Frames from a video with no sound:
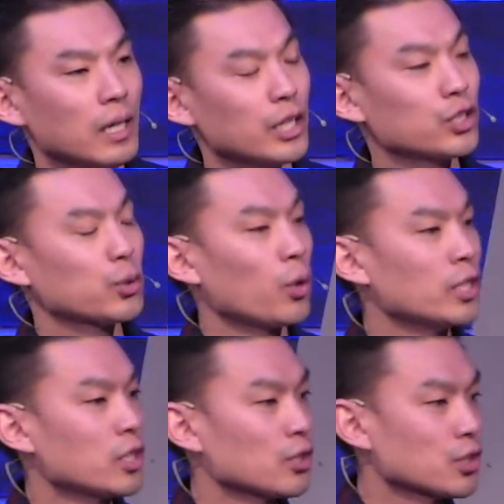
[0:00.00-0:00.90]

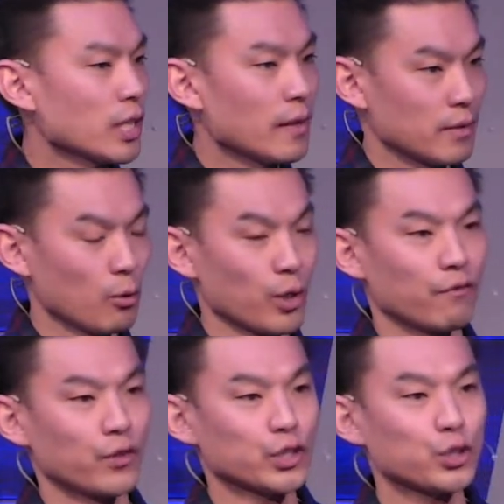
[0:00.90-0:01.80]
Historians also say that they were the
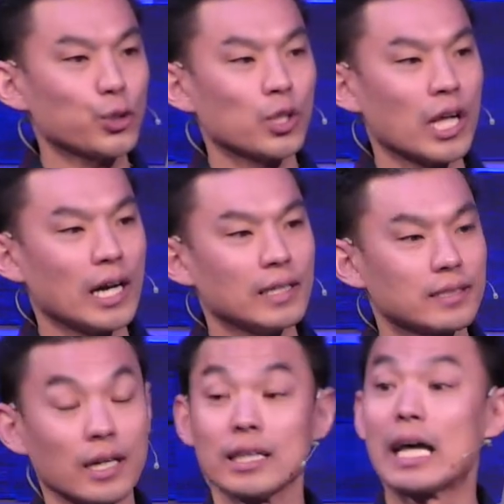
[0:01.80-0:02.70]
first to
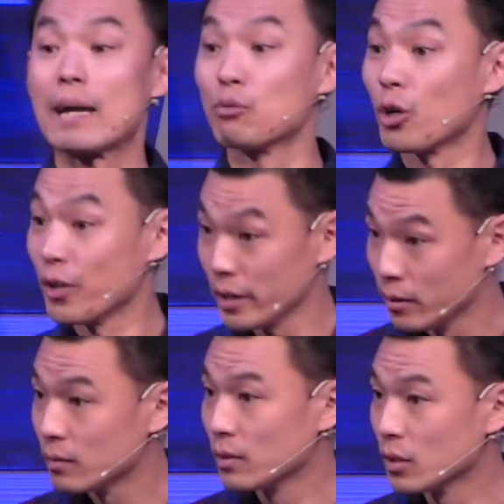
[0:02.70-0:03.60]
utilize a library,
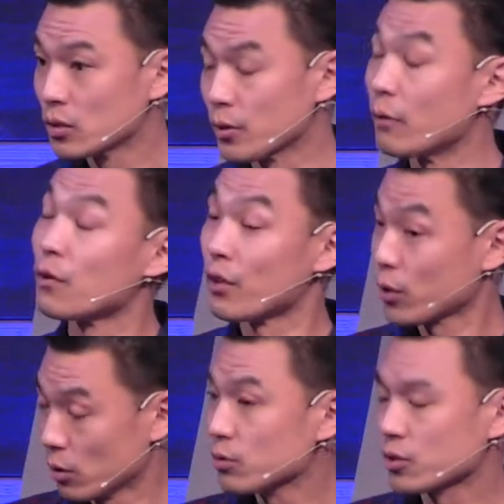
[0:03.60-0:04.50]
so they were very
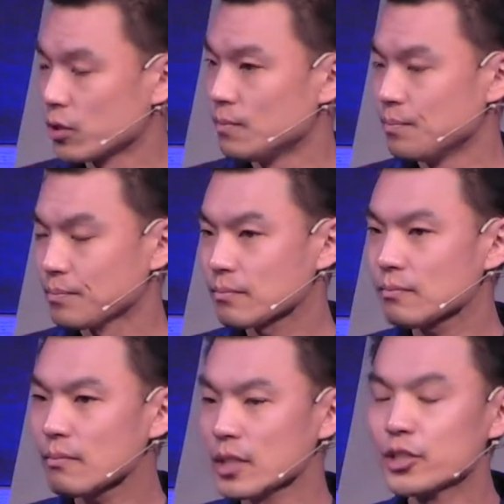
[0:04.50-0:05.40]
cultured.
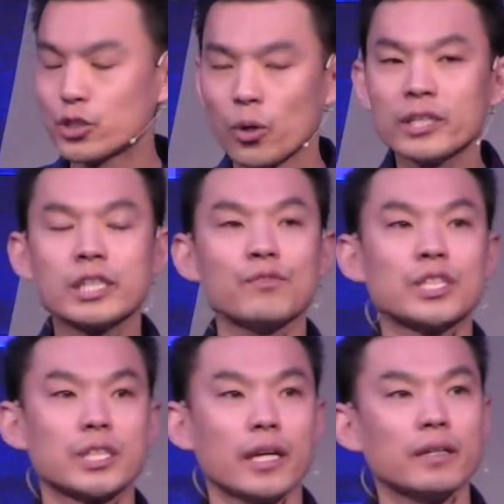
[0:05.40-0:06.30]
Historians
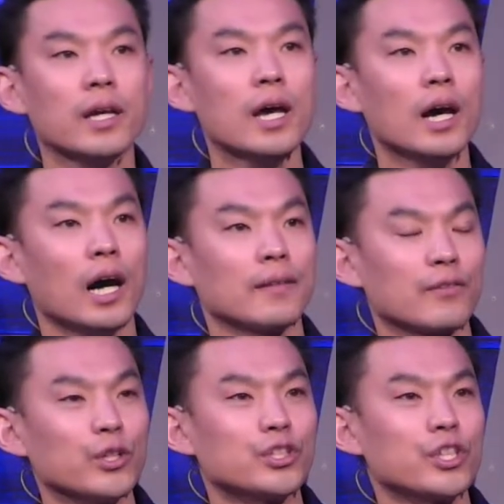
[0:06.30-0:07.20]
even say
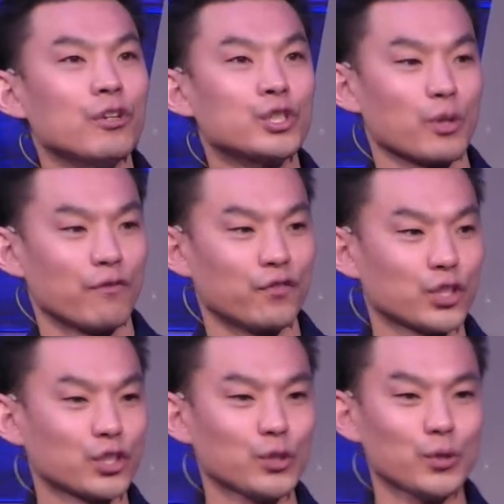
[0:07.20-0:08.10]
that the Assyrians were the
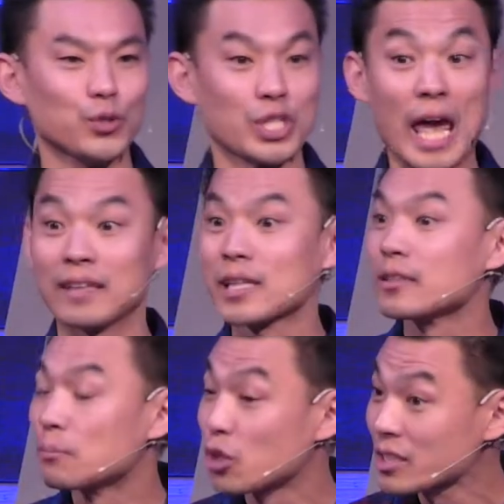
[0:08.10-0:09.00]
first to use
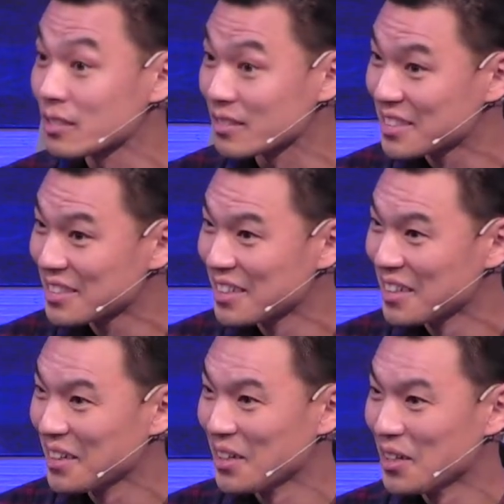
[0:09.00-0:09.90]
antidepressants.
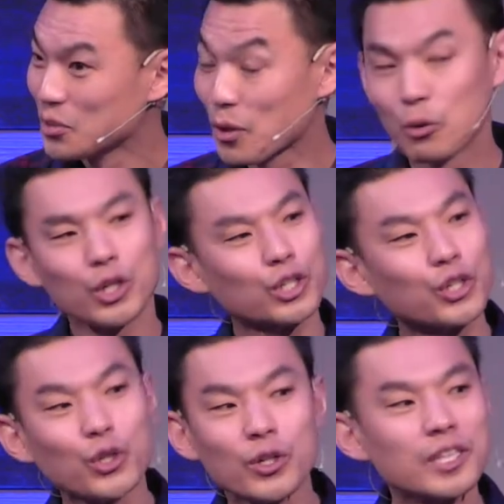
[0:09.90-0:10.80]
So they were a
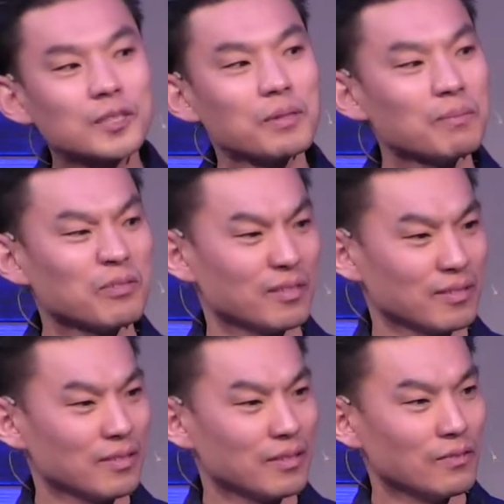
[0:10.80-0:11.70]
curious people,
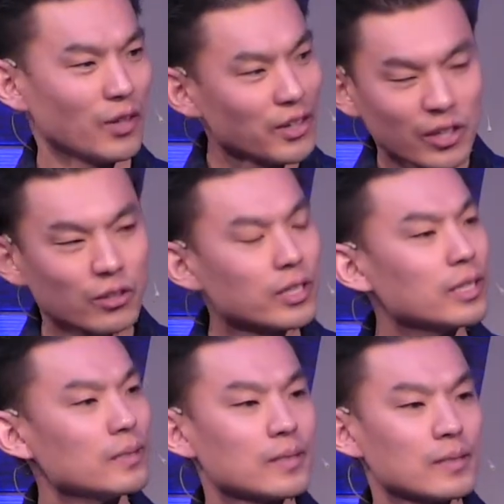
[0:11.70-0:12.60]
very
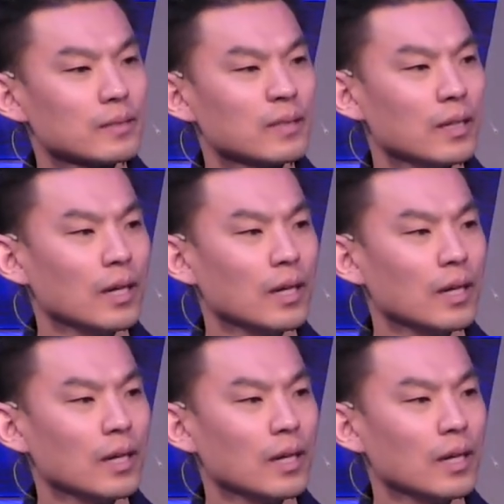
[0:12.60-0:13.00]
curious.